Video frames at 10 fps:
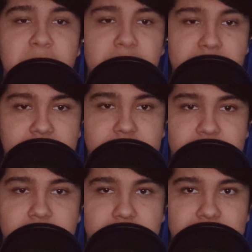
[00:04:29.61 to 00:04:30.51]

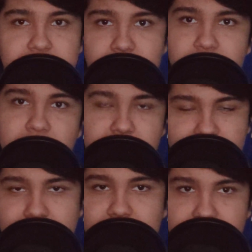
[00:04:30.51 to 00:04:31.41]
beast this card can
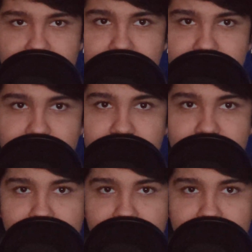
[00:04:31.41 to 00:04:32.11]
actually be.